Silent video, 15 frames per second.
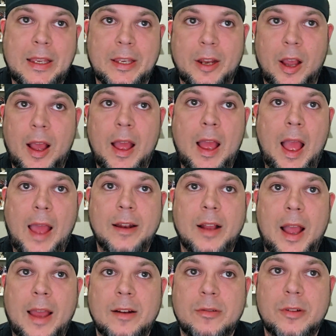you know,
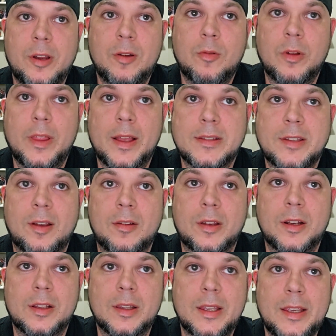I don't know where that's all
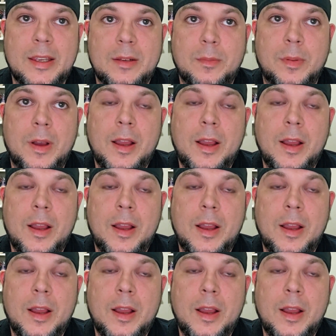going to lead.